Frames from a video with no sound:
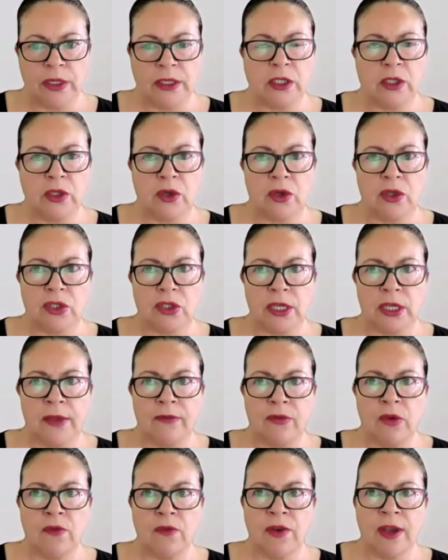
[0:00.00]
research,
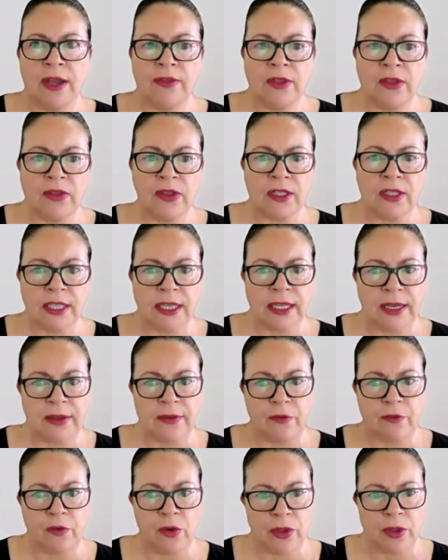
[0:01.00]
have you found that there's any
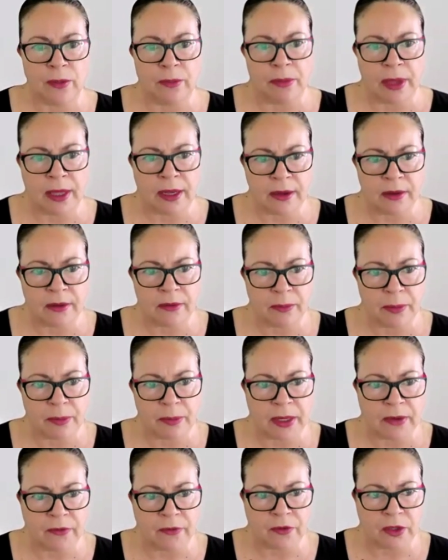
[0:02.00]
further
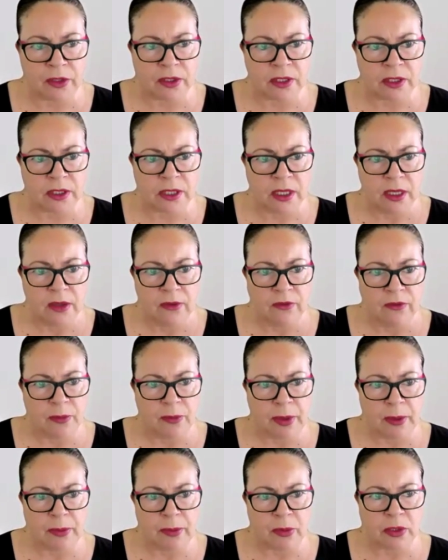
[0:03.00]
benefits for
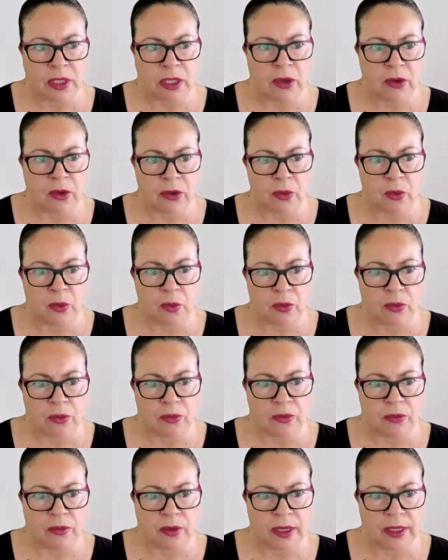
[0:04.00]
people's health
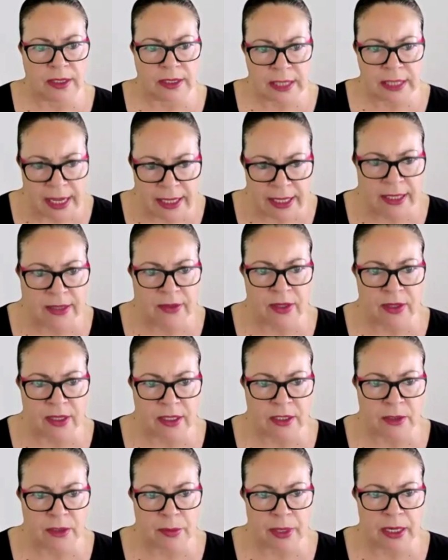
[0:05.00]
in taking
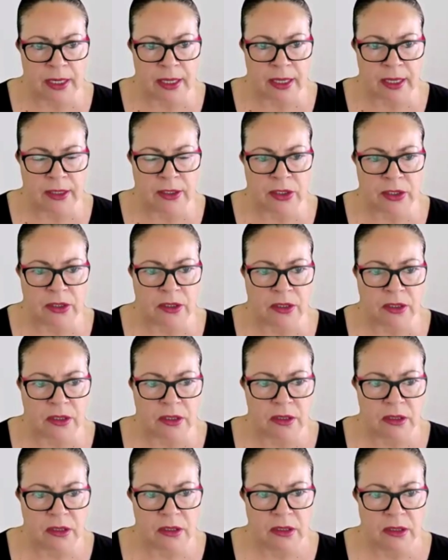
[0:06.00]
these medications?